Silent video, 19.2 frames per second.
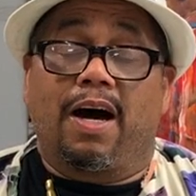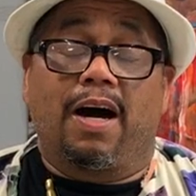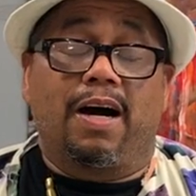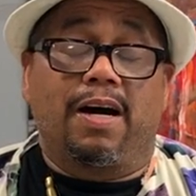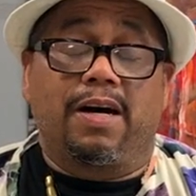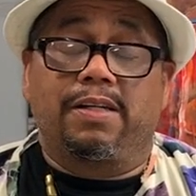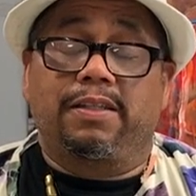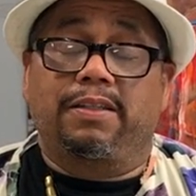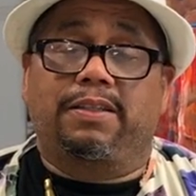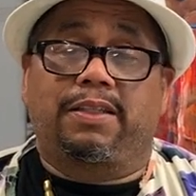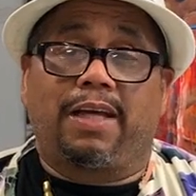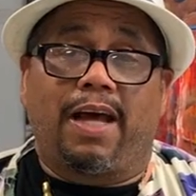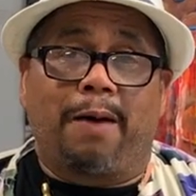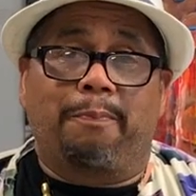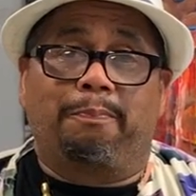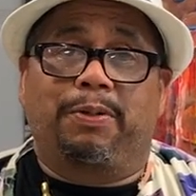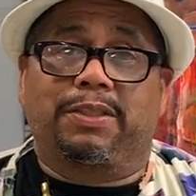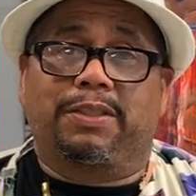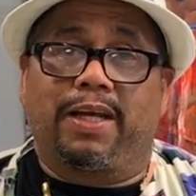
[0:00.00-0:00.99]

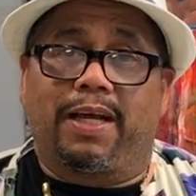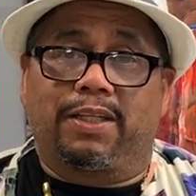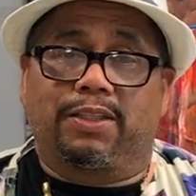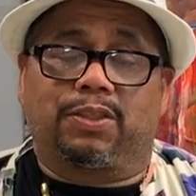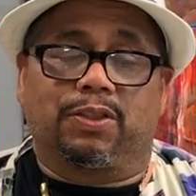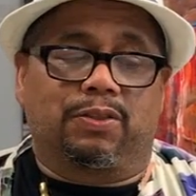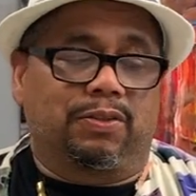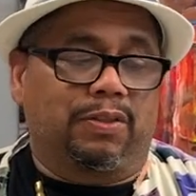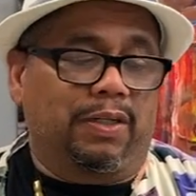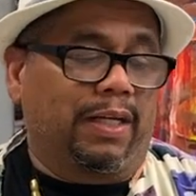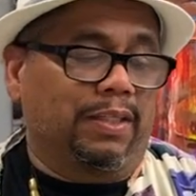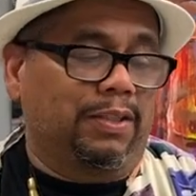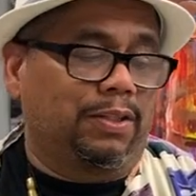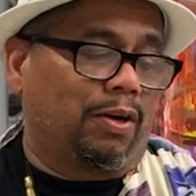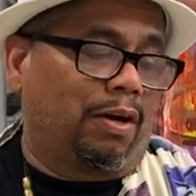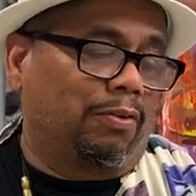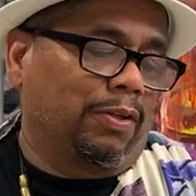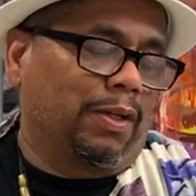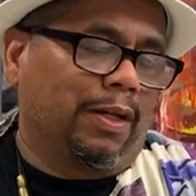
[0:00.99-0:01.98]
untapped potential. And
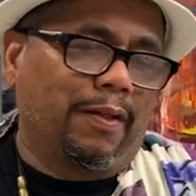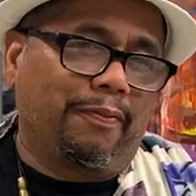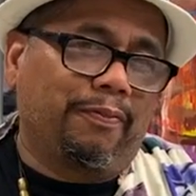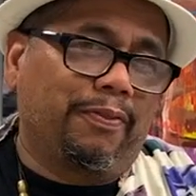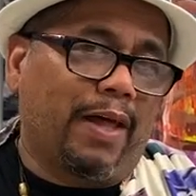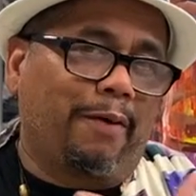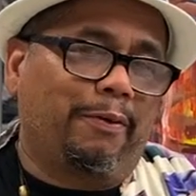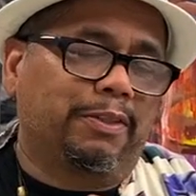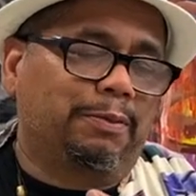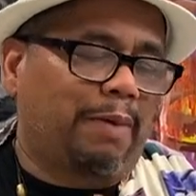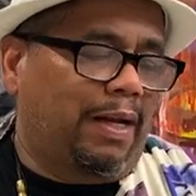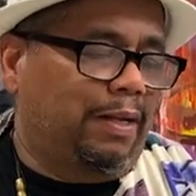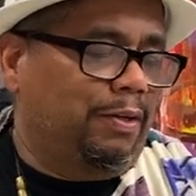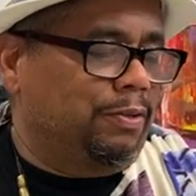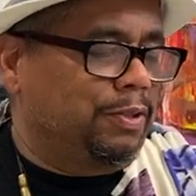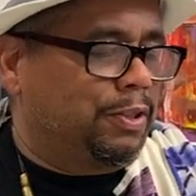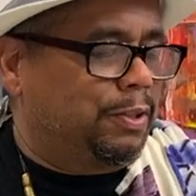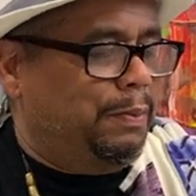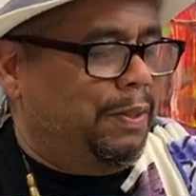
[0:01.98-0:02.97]
so that was my
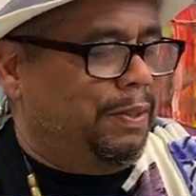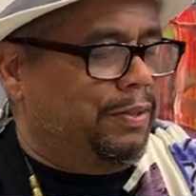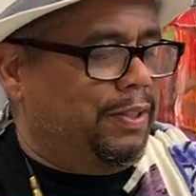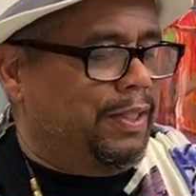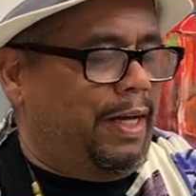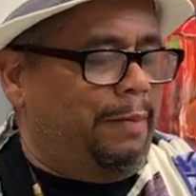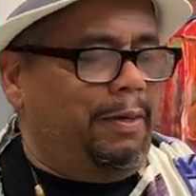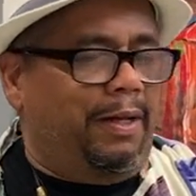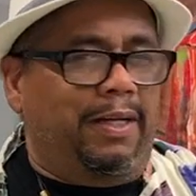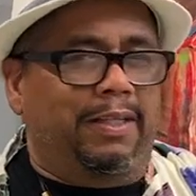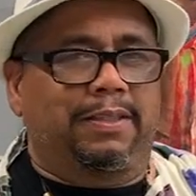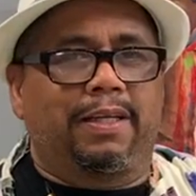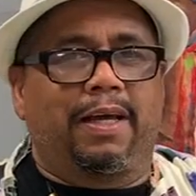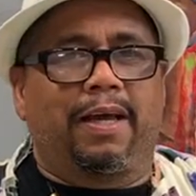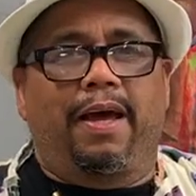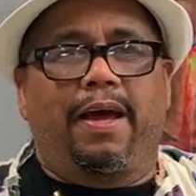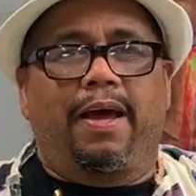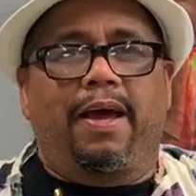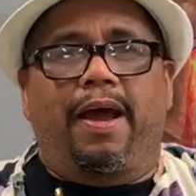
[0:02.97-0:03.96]
little spiel today, because
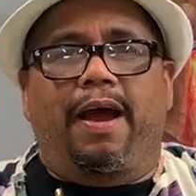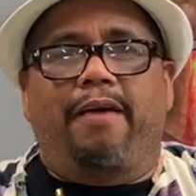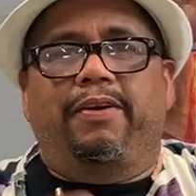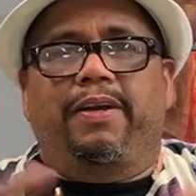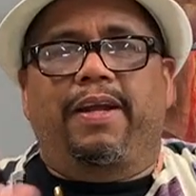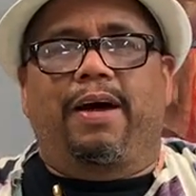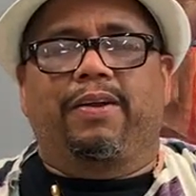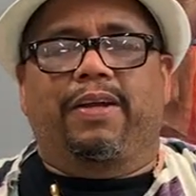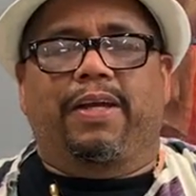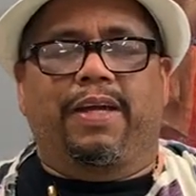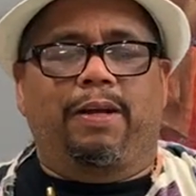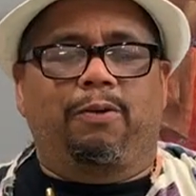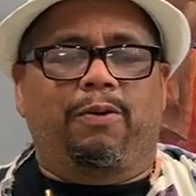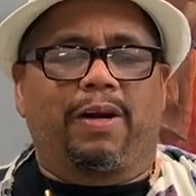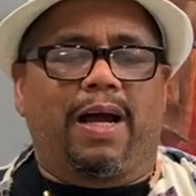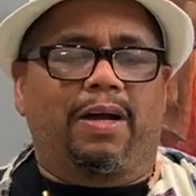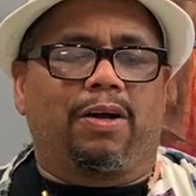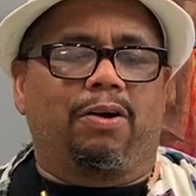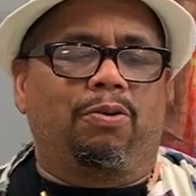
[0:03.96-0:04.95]
every now and again
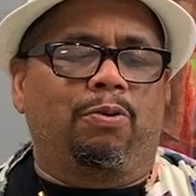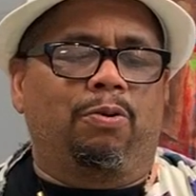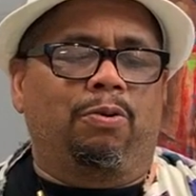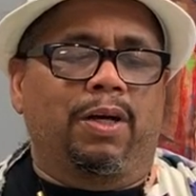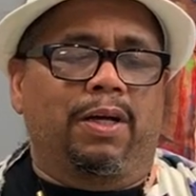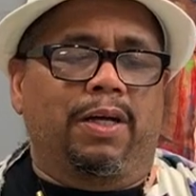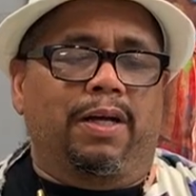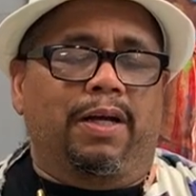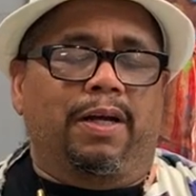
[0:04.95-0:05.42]
when I go